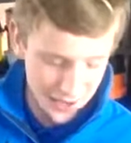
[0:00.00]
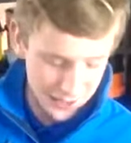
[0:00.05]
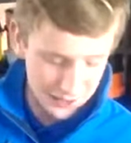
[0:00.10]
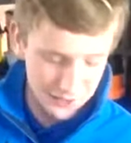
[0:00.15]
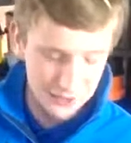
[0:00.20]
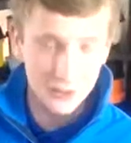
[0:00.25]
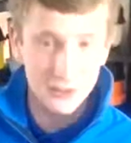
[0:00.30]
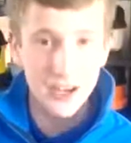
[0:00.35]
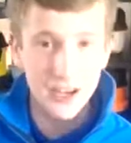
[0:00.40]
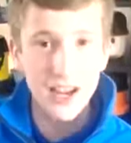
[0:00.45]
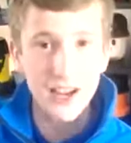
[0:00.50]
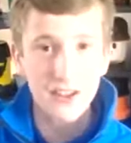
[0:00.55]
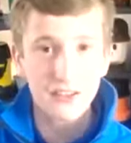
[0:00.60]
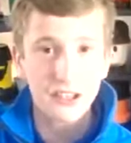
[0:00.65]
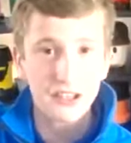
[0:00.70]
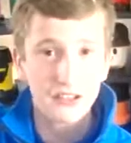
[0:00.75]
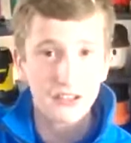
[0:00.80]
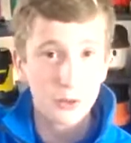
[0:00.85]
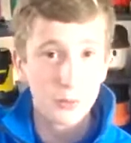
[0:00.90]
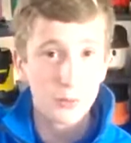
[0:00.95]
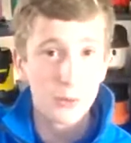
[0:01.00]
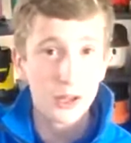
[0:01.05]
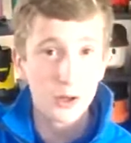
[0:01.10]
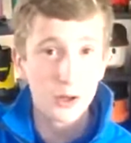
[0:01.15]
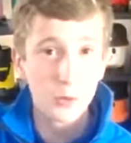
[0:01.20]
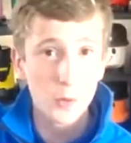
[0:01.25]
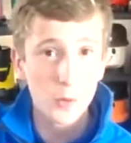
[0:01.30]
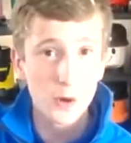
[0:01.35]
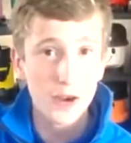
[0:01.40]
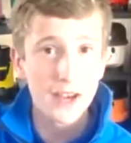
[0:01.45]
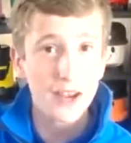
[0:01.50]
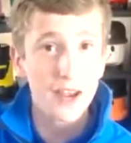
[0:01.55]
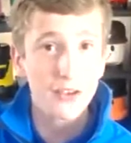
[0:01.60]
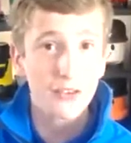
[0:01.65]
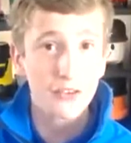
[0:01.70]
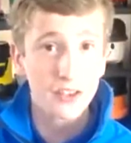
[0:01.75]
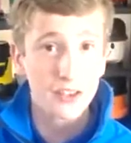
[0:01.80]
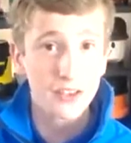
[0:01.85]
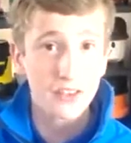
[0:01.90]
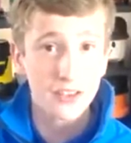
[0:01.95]
So, yes, it's come a long way
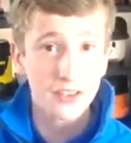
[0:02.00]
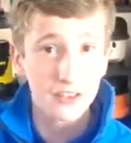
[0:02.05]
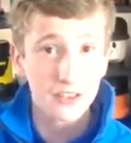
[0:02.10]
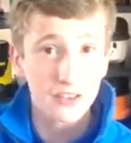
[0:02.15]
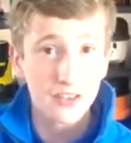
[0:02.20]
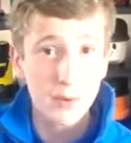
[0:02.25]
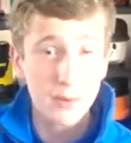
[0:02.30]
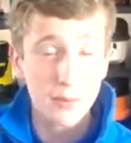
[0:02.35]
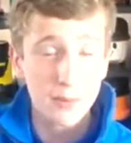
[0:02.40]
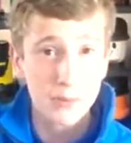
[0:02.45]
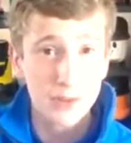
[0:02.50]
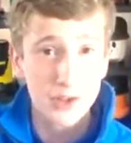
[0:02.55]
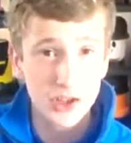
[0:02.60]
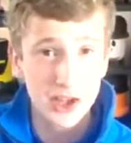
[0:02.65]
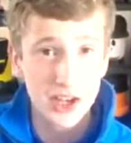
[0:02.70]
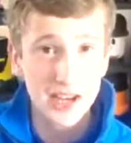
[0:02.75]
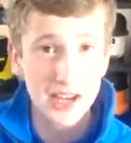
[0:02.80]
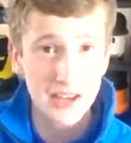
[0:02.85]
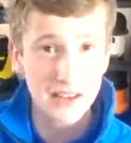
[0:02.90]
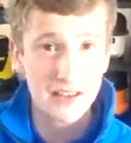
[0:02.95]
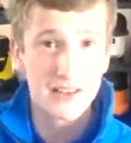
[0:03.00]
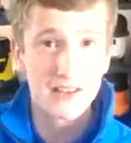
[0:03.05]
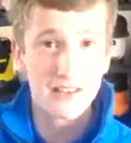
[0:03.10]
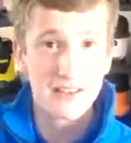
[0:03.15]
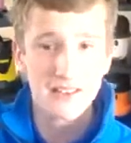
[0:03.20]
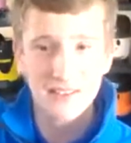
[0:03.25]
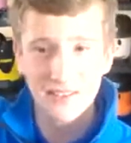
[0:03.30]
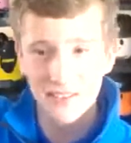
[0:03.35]
since this type of machine.